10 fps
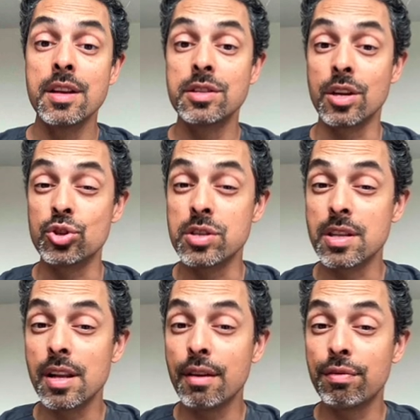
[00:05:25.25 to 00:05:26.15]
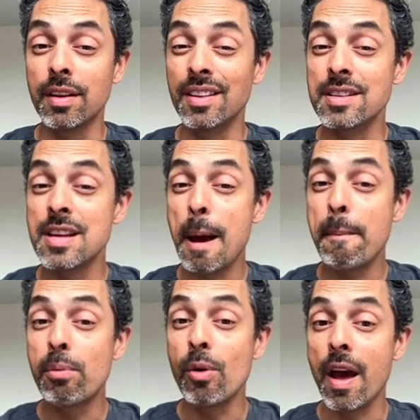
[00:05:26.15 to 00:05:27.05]
such as lifting the
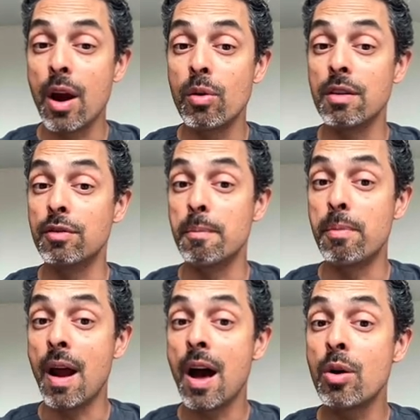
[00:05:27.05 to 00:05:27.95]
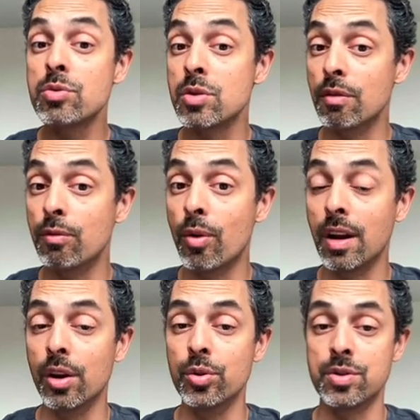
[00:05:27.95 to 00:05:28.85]
temporal area of the brow to
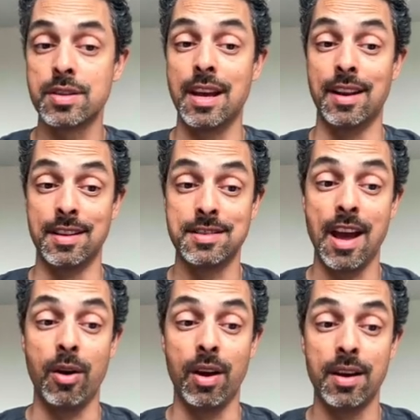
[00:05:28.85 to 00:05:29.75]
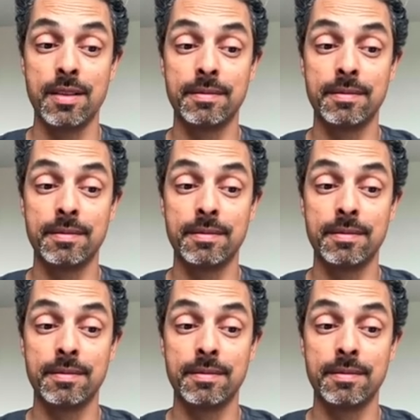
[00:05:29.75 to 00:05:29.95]
avoid loose skin in this area.